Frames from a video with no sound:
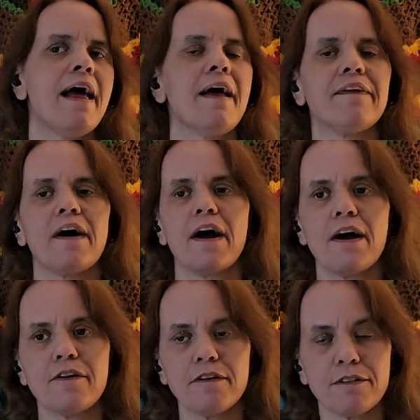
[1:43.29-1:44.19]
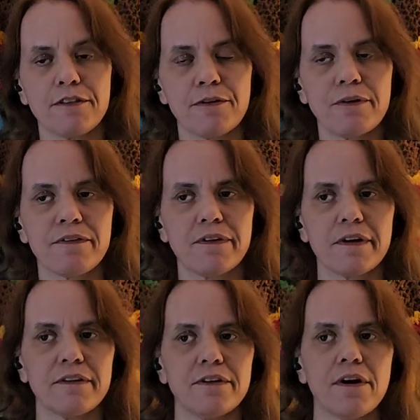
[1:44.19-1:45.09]
It's
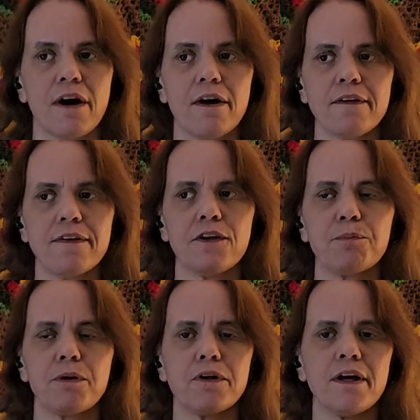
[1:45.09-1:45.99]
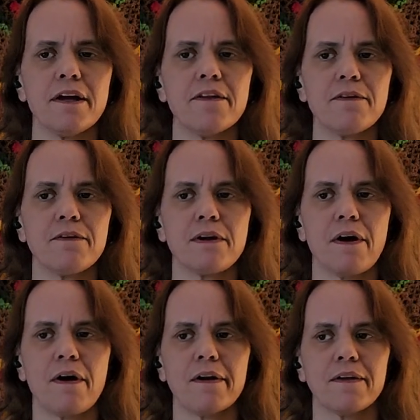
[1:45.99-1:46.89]
136 yards. This particular
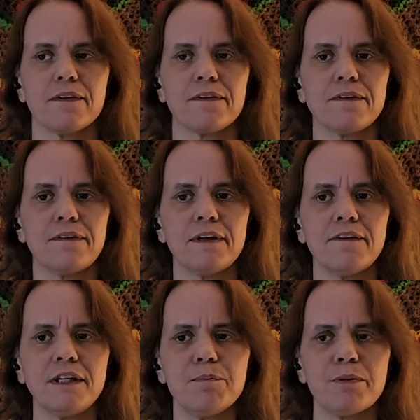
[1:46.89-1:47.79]
yarn is 60%